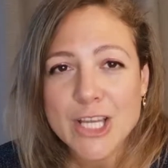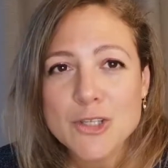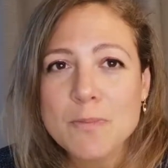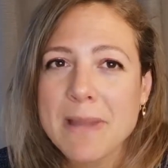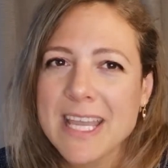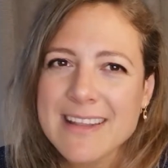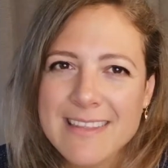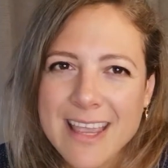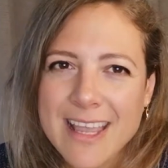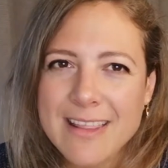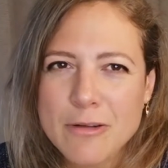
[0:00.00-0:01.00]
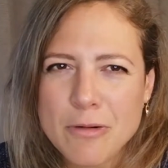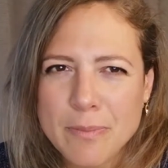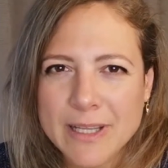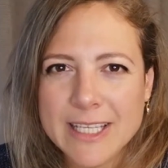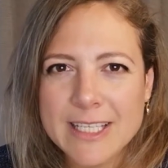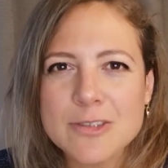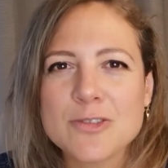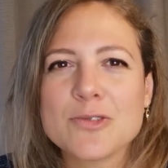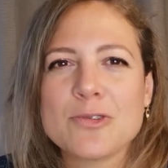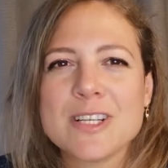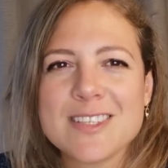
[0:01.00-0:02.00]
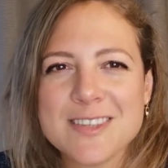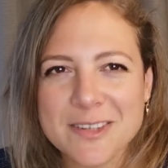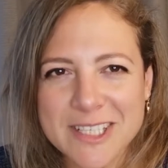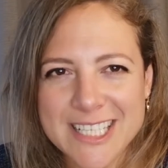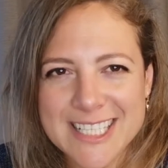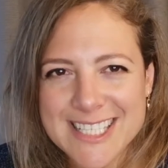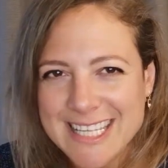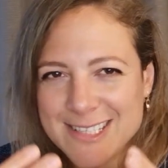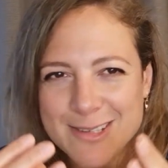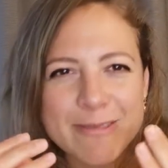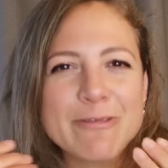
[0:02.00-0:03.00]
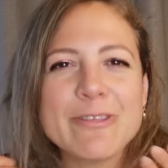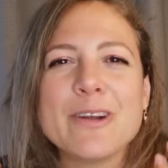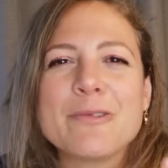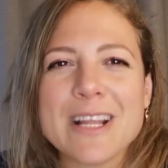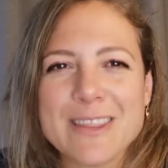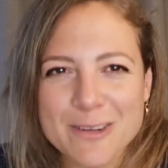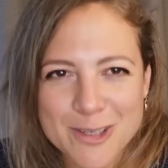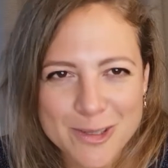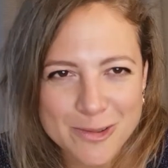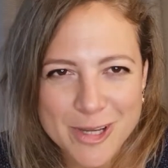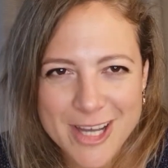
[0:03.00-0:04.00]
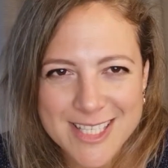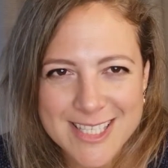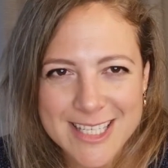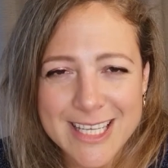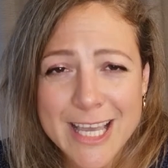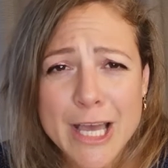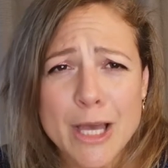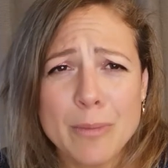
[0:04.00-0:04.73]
to maintain their ability to trust their guts and to invigorate their curiosity